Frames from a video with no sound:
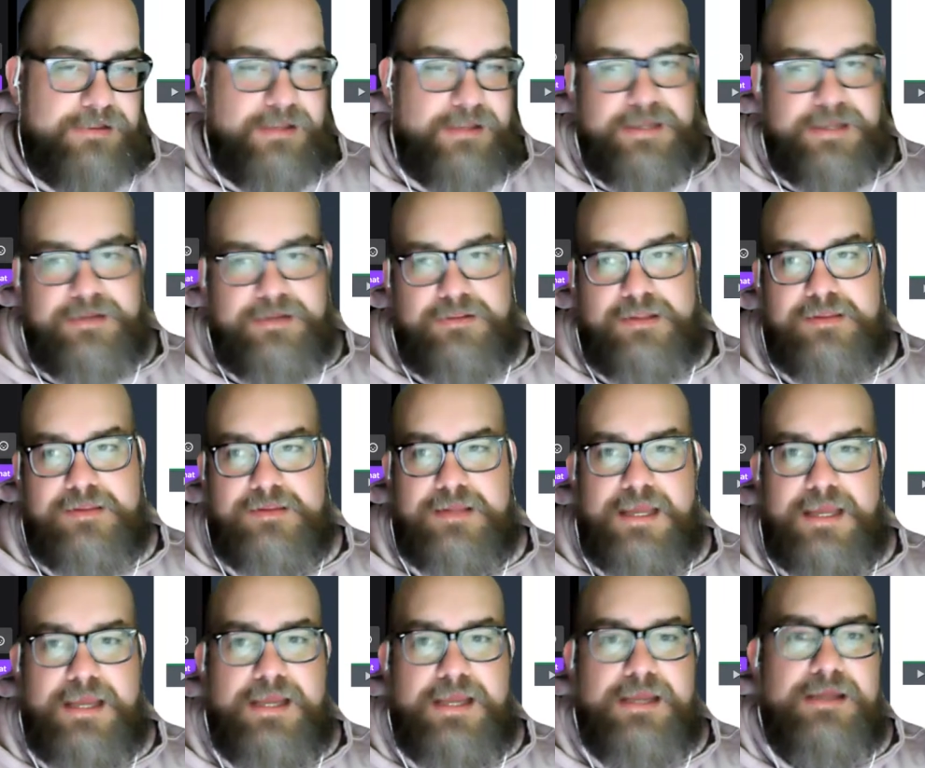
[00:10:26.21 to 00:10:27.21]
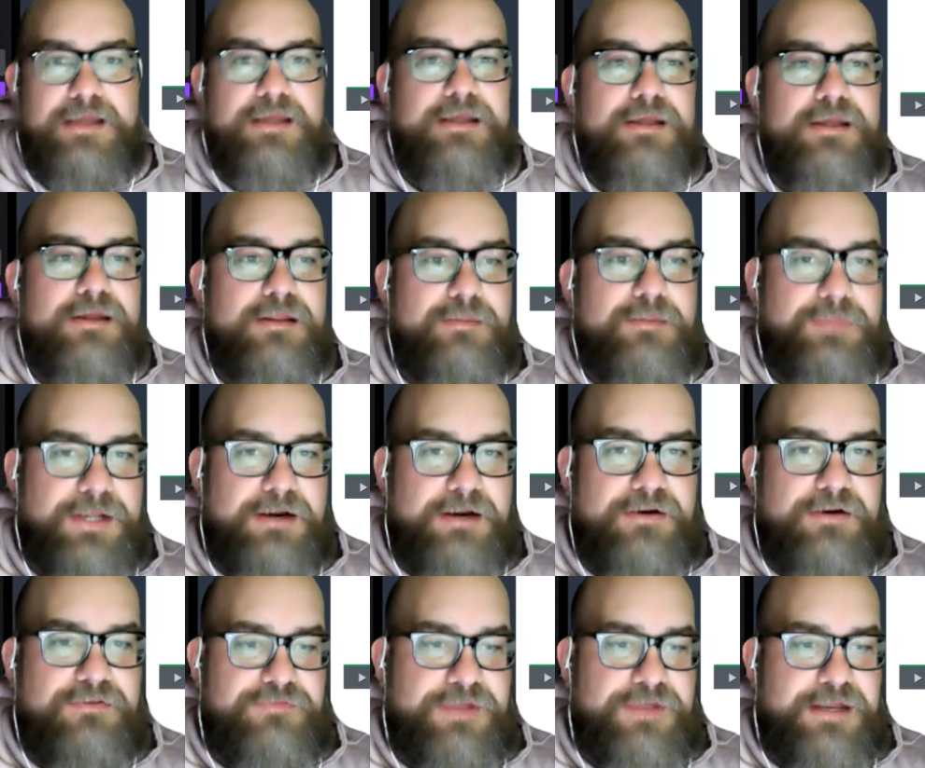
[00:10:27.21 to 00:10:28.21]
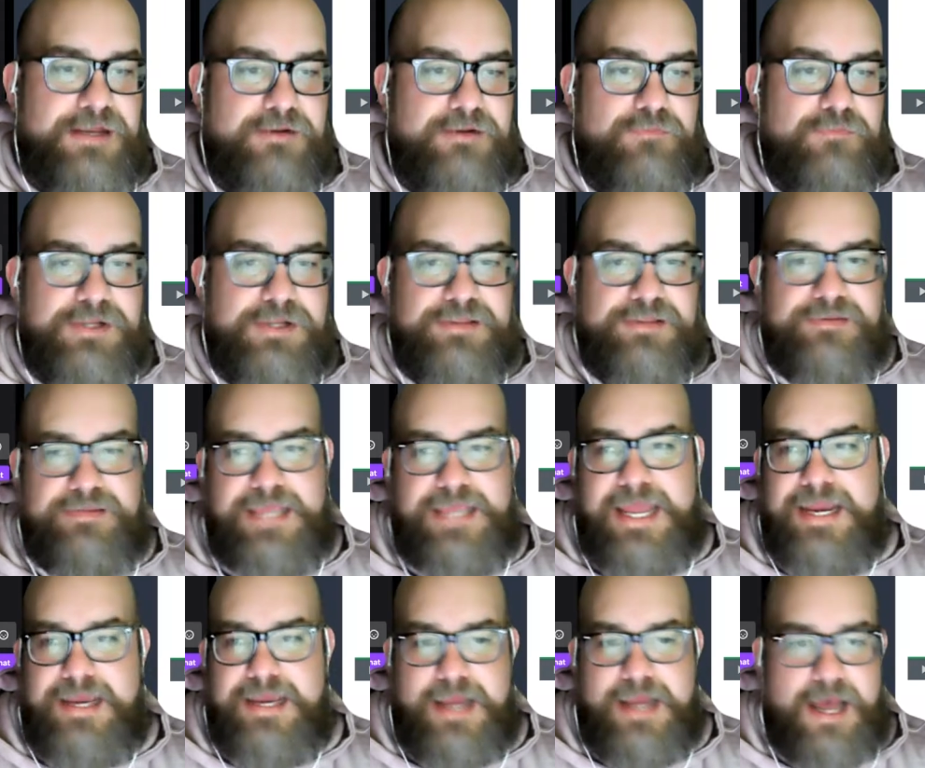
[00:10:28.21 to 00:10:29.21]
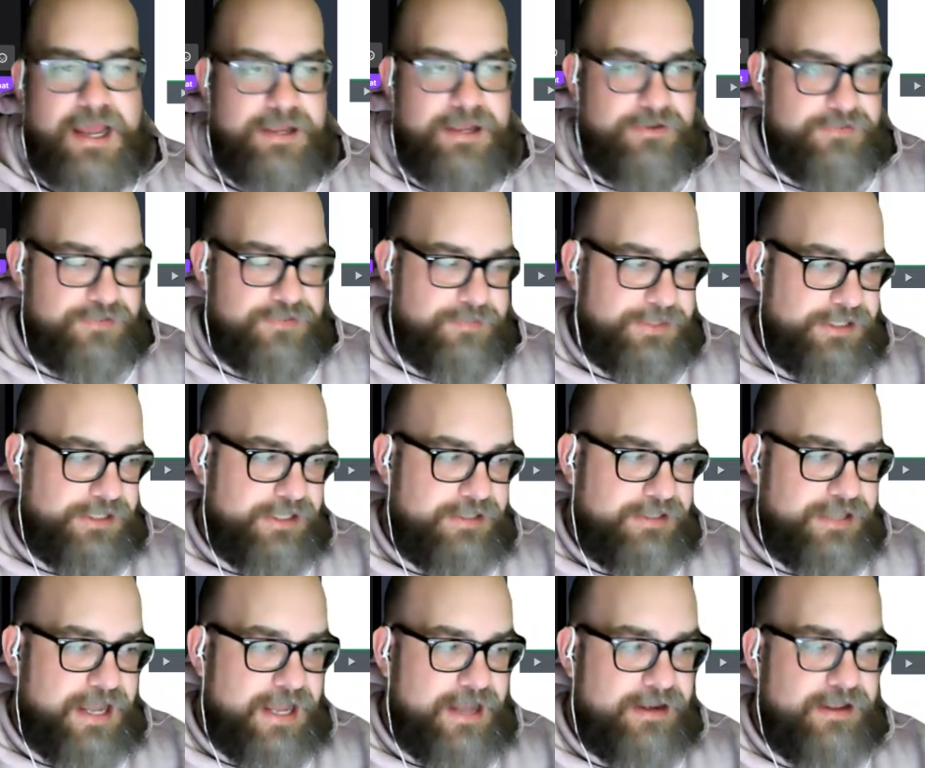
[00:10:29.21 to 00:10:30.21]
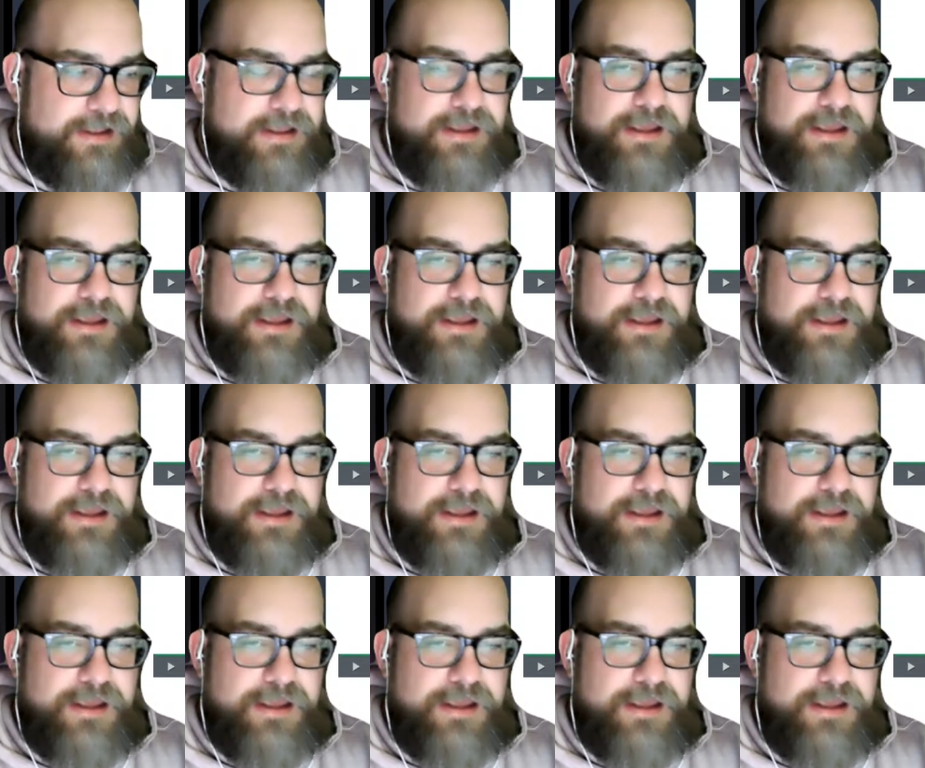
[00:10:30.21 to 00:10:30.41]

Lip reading: Like, let's say the player defended with 10-9 or something like that,